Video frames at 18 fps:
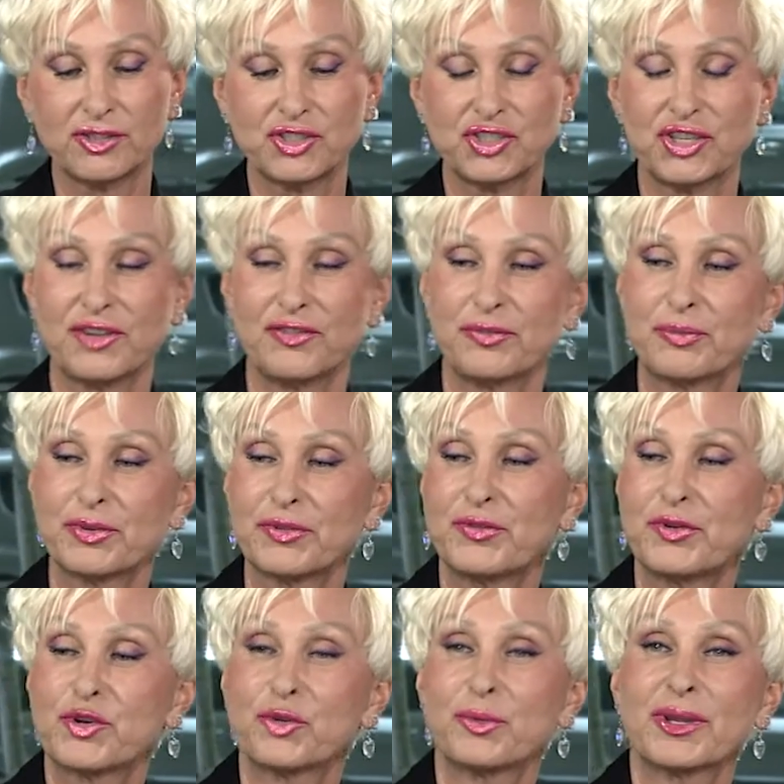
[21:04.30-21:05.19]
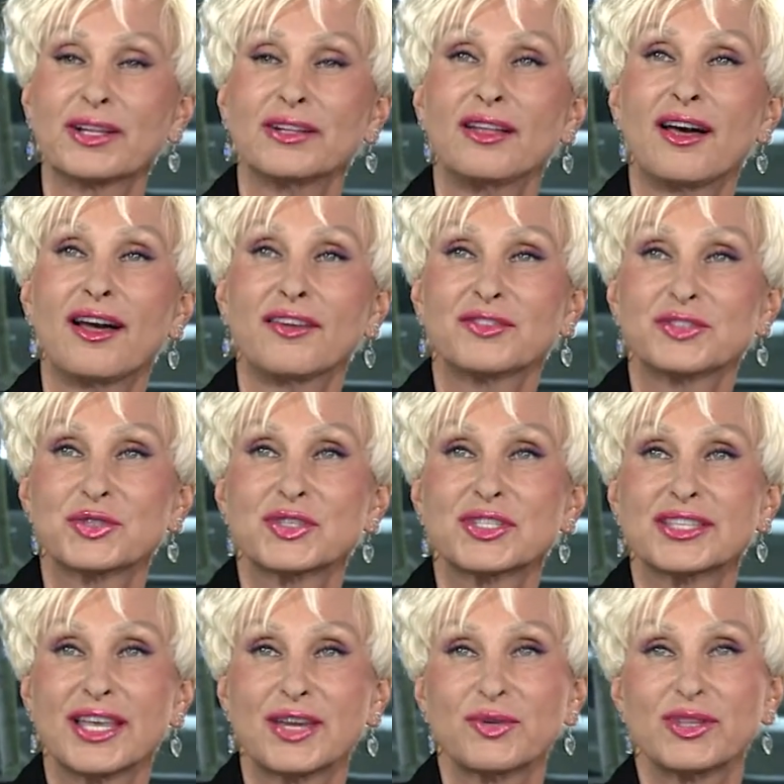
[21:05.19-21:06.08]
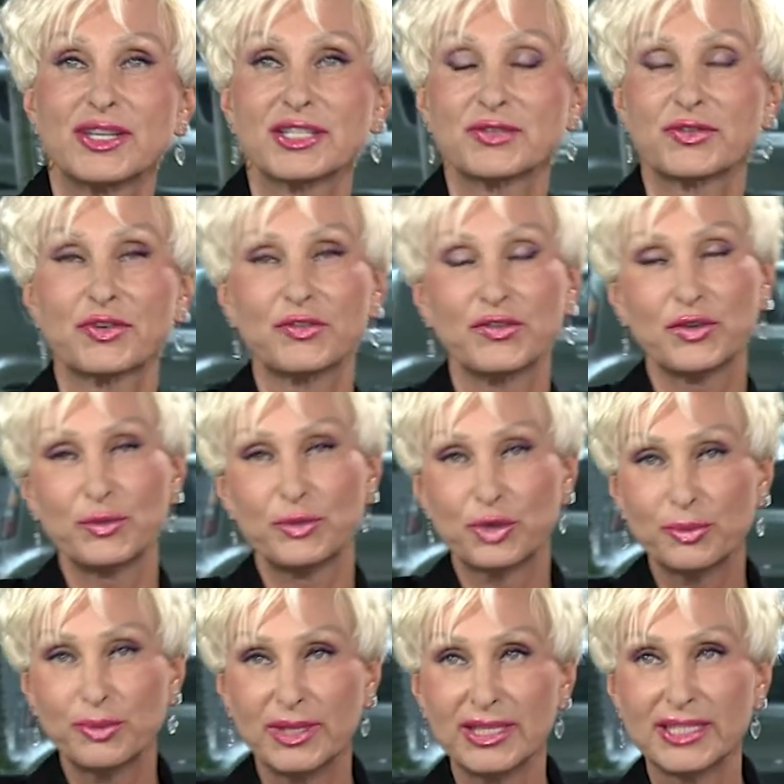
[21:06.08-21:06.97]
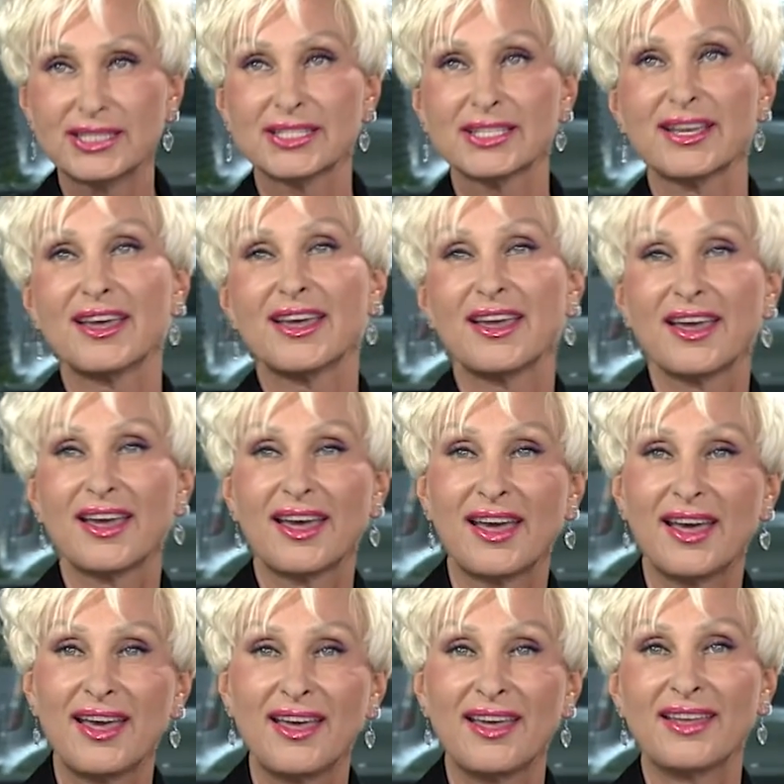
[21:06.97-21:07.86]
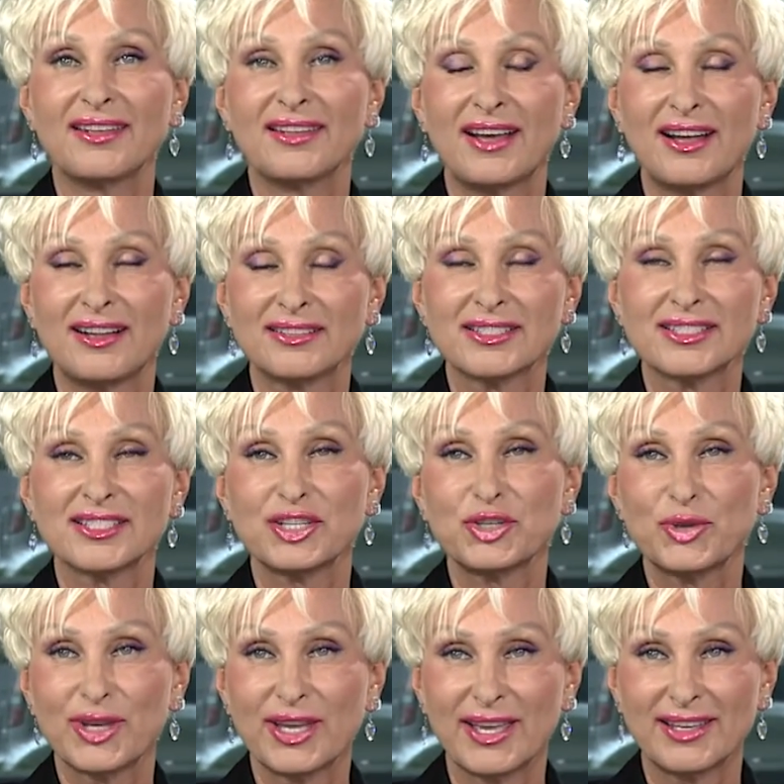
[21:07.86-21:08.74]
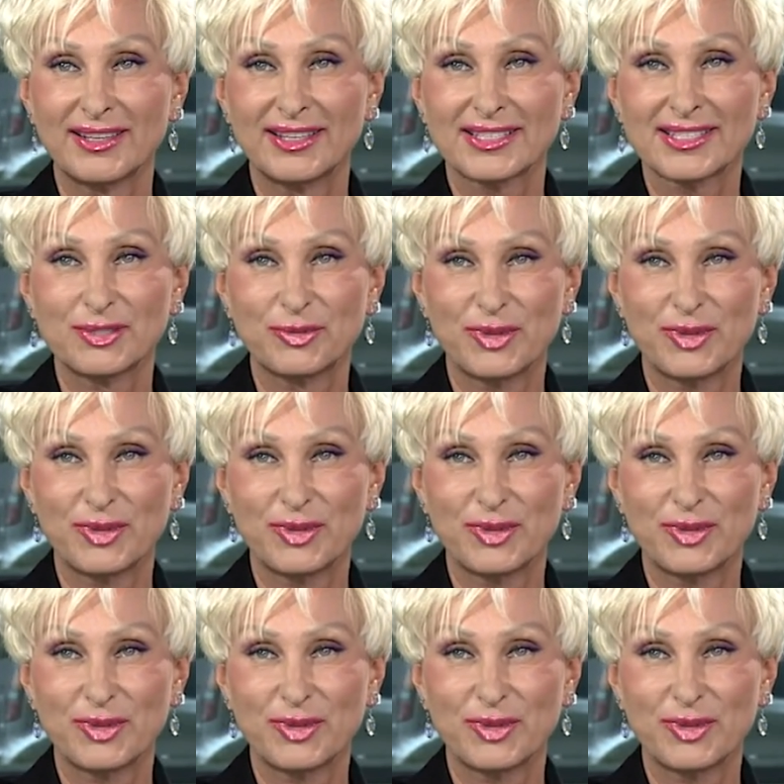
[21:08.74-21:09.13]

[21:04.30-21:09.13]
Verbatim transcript: Geoff performing live. So stay with us for a few more minutes, and I'll see you again next